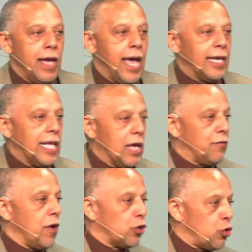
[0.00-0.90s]
And
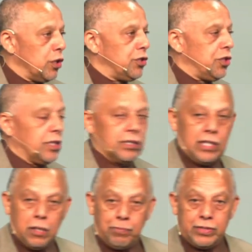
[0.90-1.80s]
if a Christian is
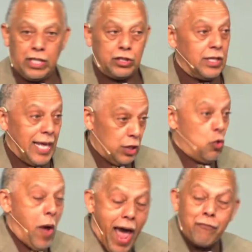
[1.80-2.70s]
in a position that
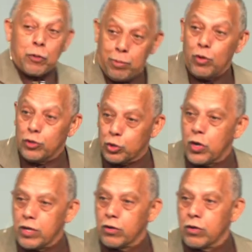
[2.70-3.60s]
you have to pull the
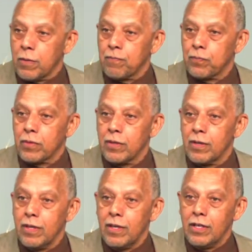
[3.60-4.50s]
trigger,
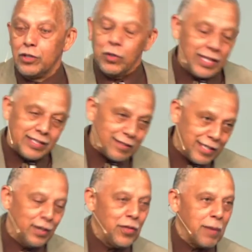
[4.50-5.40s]
you didn't just
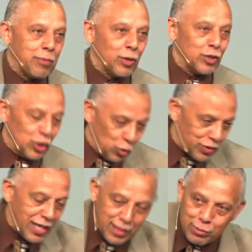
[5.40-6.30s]
kill that person. You
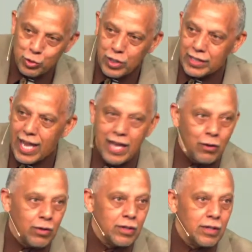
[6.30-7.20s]
sent them straight to hell.